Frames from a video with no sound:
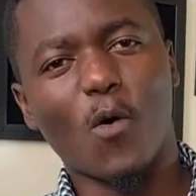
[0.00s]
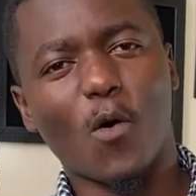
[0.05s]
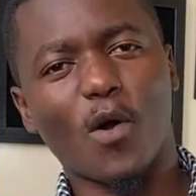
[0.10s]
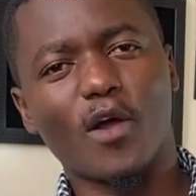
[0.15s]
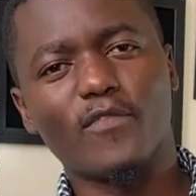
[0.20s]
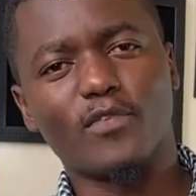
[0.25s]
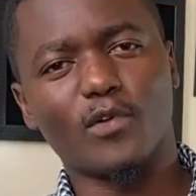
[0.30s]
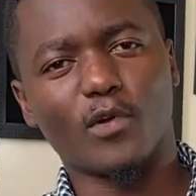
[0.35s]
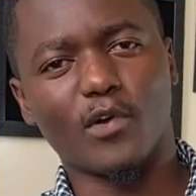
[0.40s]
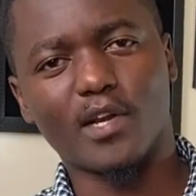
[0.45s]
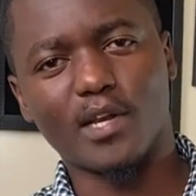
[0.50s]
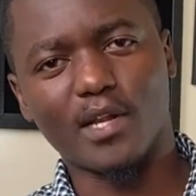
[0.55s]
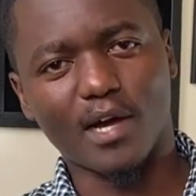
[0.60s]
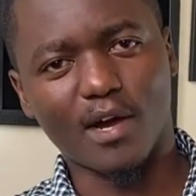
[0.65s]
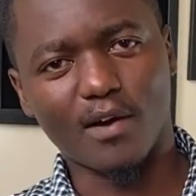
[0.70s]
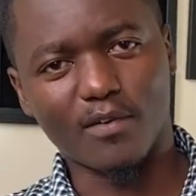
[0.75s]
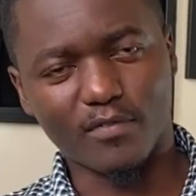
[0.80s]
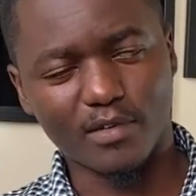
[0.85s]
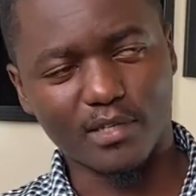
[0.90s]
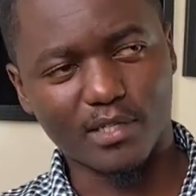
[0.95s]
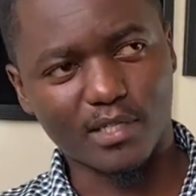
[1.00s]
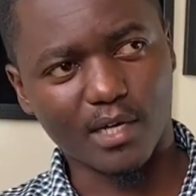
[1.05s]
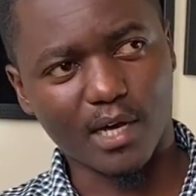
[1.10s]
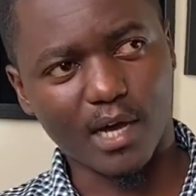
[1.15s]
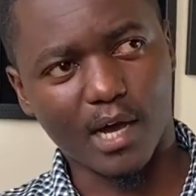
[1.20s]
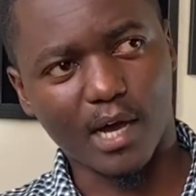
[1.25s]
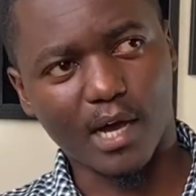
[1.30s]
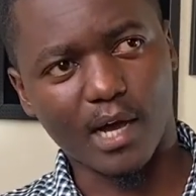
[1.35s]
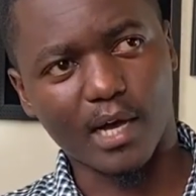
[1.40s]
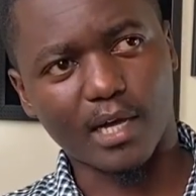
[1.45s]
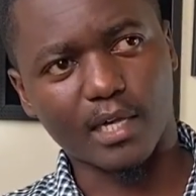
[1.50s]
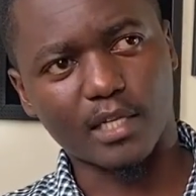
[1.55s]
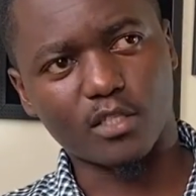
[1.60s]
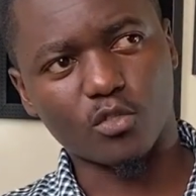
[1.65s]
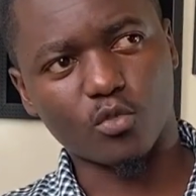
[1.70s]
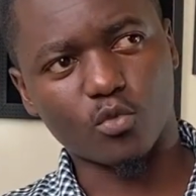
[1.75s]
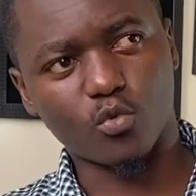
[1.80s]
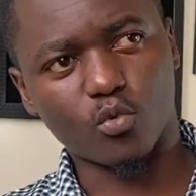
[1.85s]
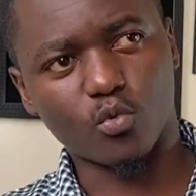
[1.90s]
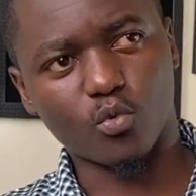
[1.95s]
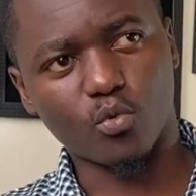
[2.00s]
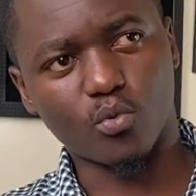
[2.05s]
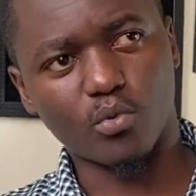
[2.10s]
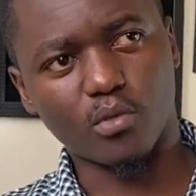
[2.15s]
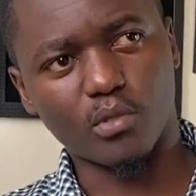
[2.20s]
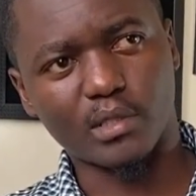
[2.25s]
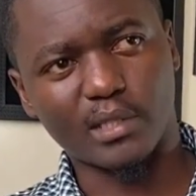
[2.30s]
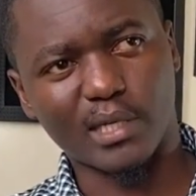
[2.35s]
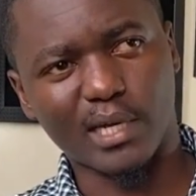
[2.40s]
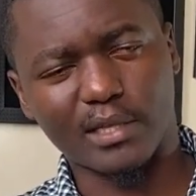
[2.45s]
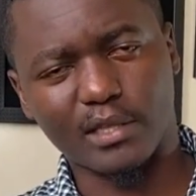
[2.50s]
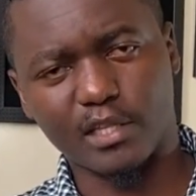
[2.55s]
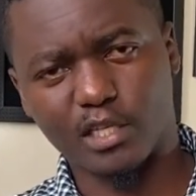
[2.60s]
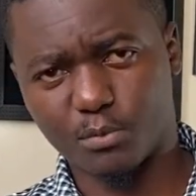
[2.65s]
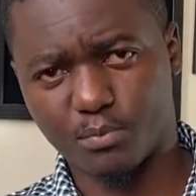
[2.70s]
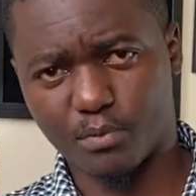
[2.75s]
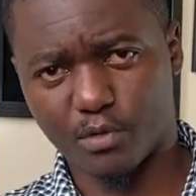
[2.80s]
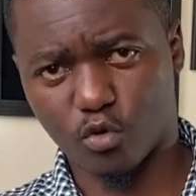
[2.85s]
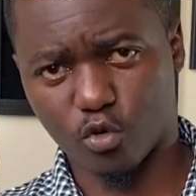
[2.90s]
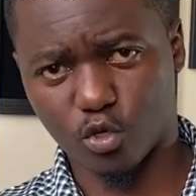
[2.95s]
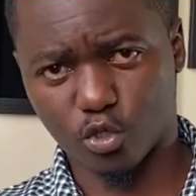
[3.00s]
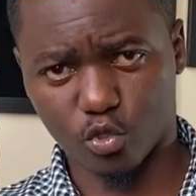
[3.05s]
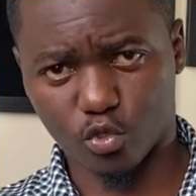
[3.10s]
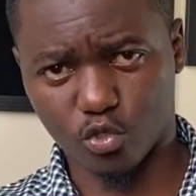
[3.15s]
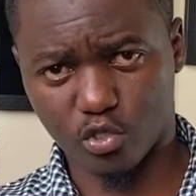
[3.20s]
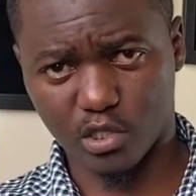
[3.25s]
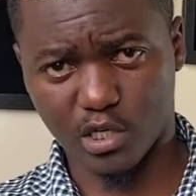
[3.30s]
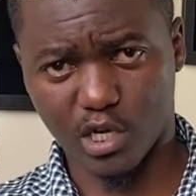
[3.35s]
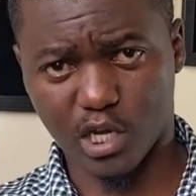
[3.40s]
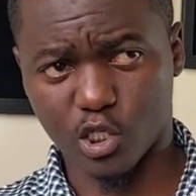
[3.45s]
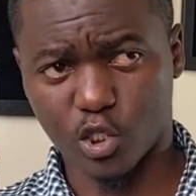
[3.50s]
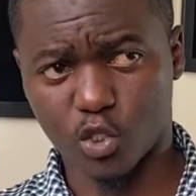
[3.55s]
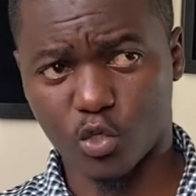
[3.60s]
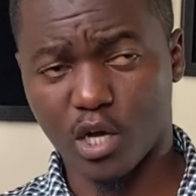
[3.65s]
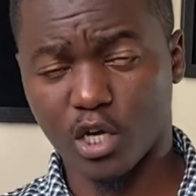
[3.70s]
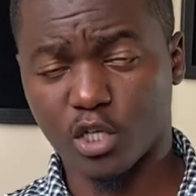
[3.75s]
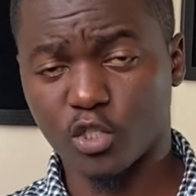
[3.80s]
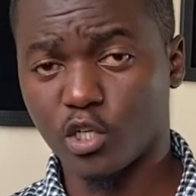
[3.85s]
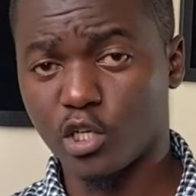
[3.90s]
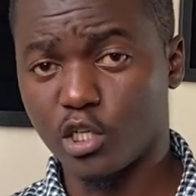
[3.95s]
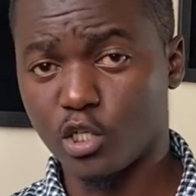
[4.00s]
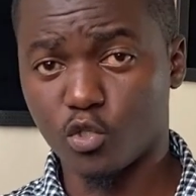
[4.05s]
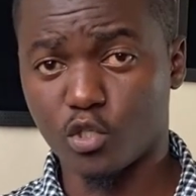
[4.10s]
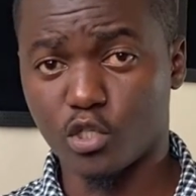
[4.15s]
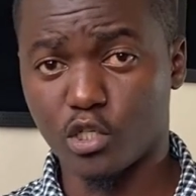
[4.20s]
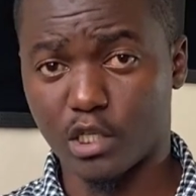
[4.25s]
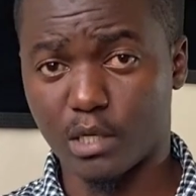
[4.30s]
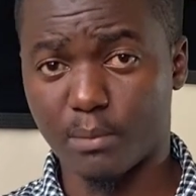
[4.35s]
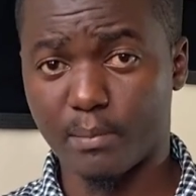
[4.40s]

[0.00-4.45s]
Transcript: Or if you already have it, to take these precautions as you're actually using the